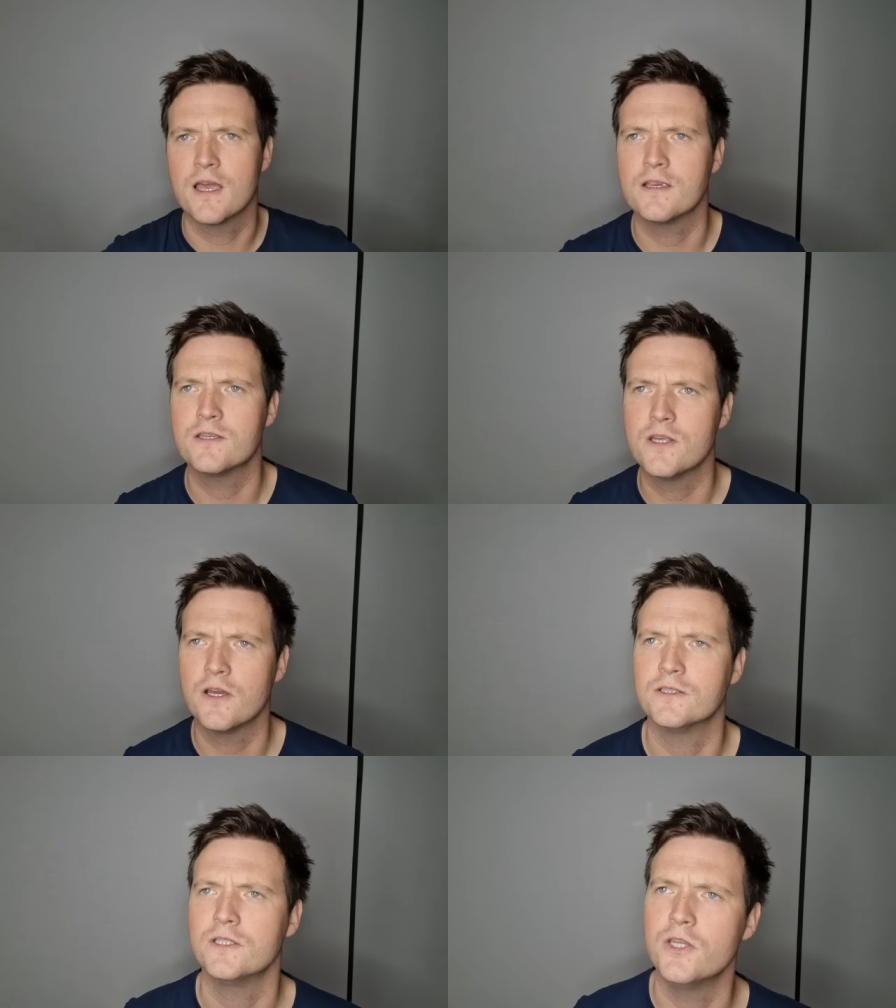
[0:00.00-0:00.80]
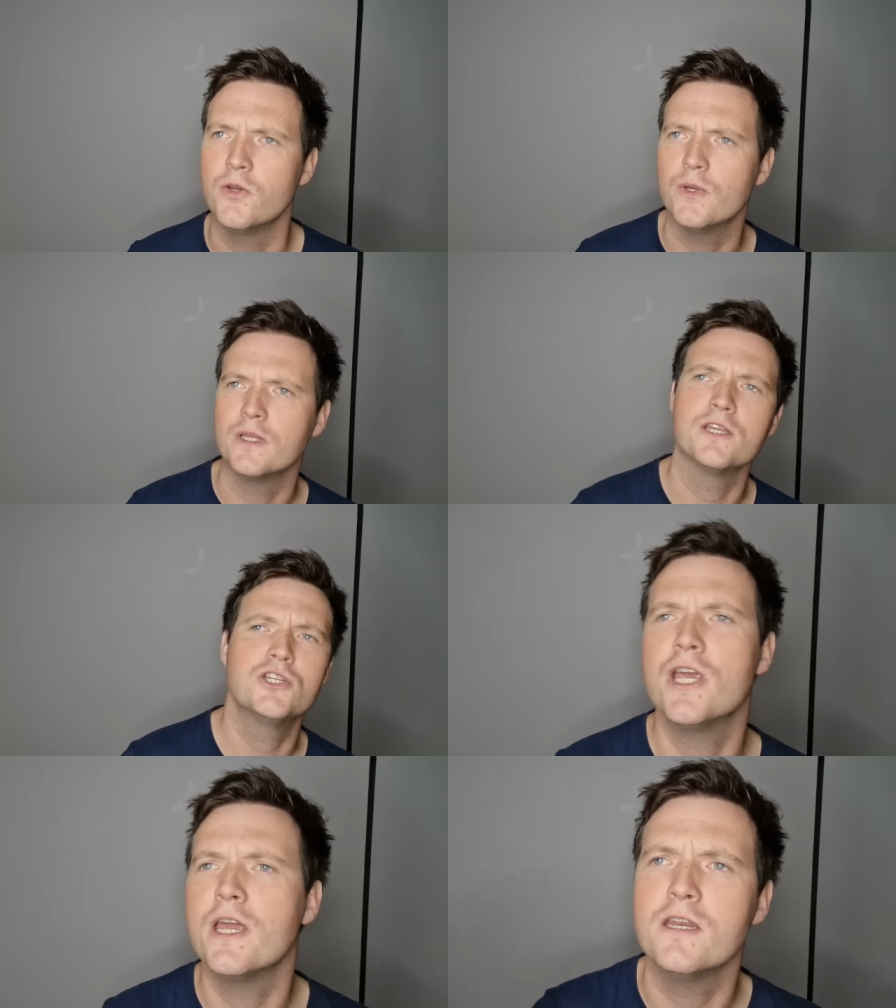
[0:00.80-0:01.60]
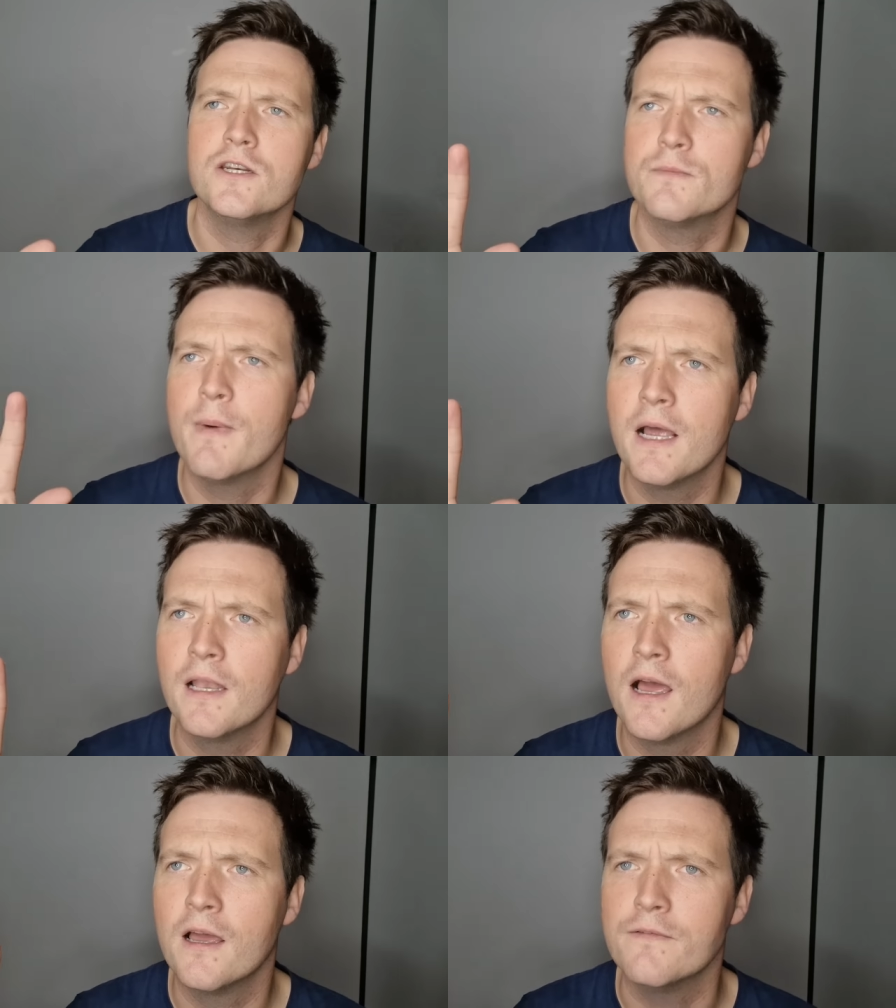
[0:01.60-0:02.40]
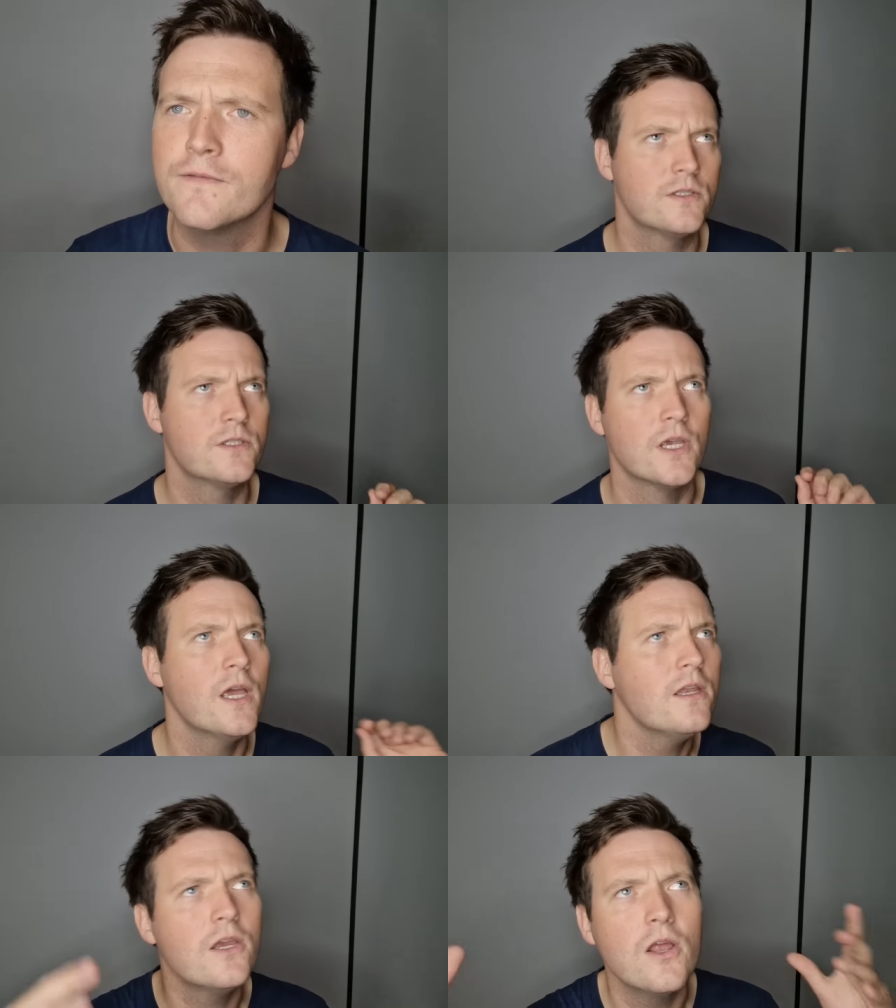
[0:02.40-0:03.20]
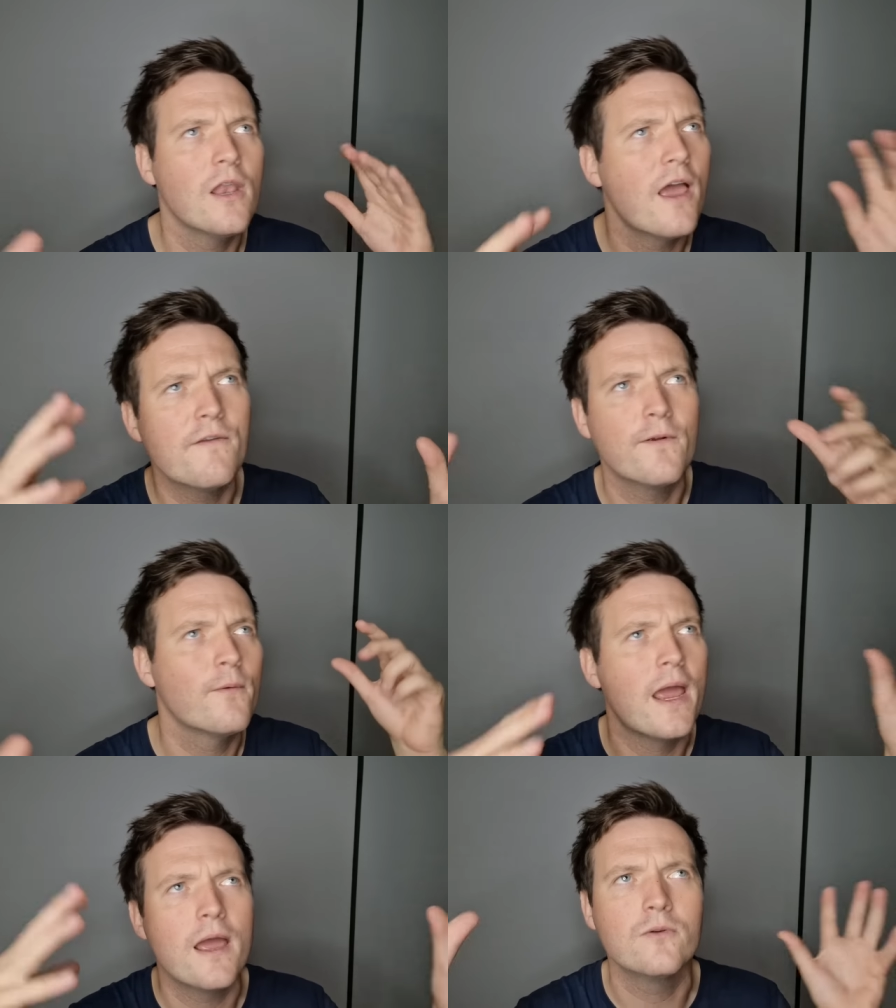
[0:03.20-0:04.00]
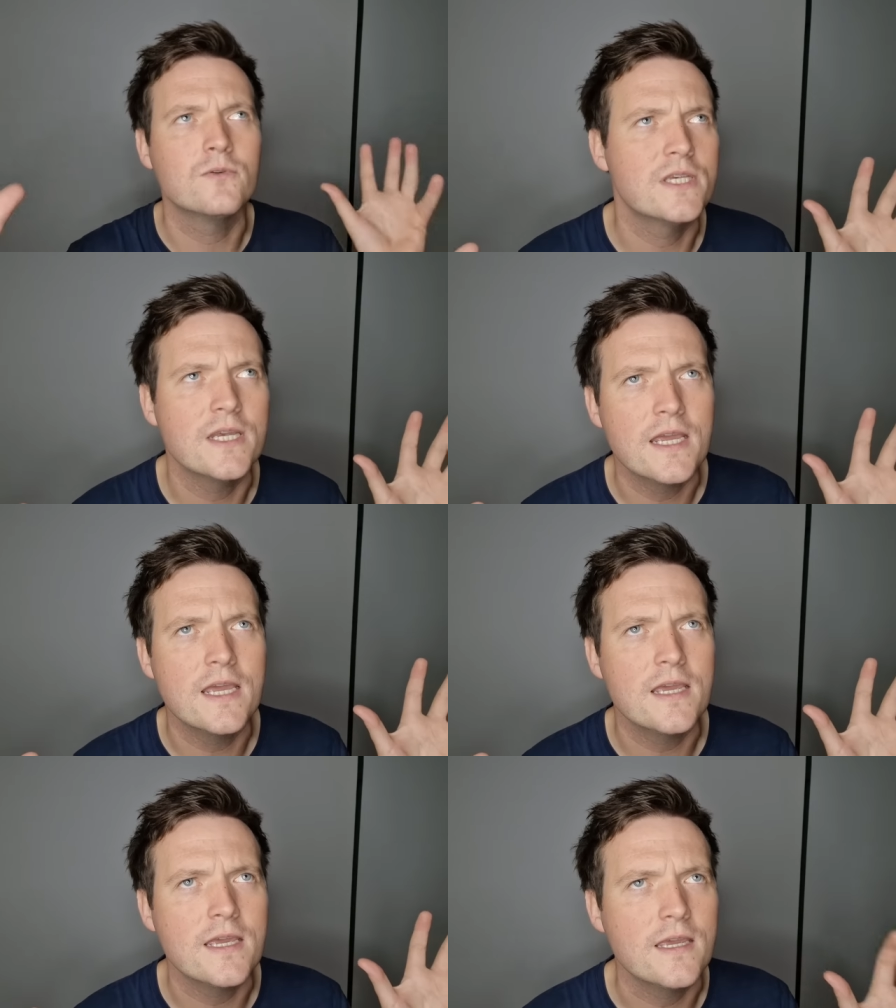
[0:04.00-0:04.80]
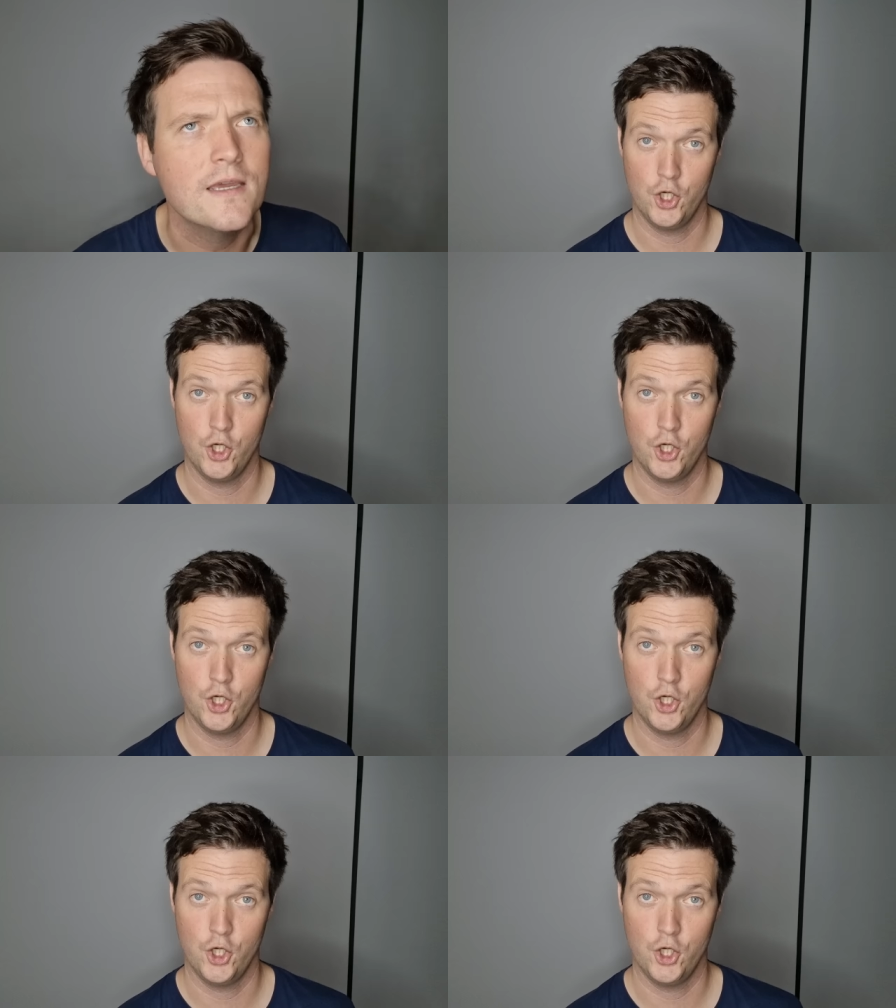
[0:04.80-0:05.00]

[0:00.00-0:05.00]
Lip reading: I started doing that changed my life. Turn your life around today.